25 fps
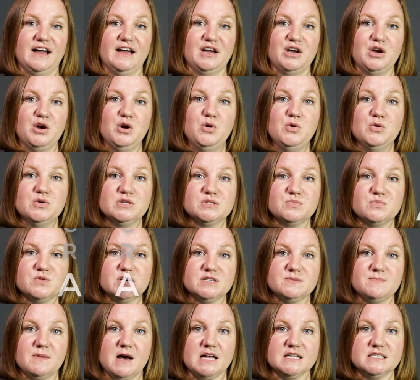who is
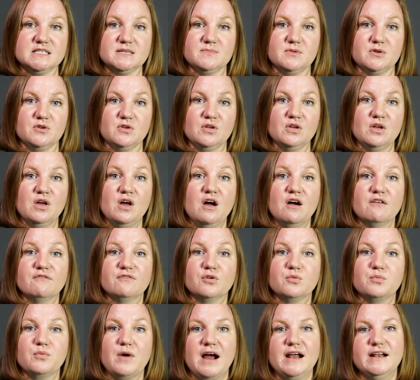responsible for
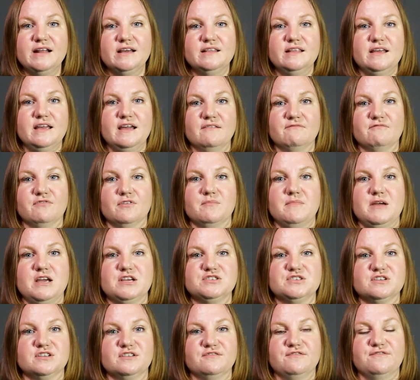writing the
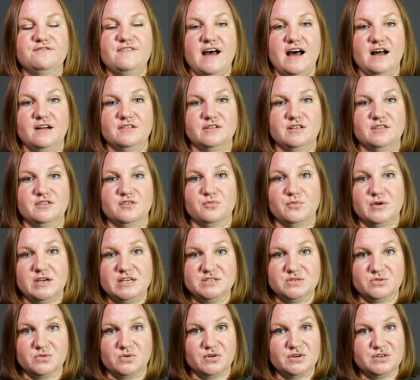information found in the
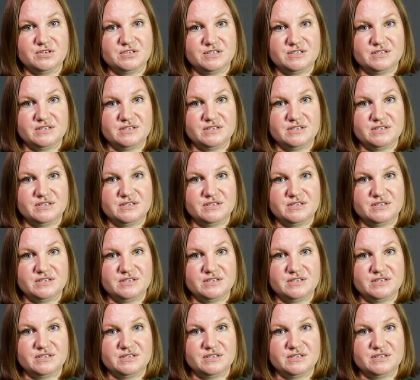resource.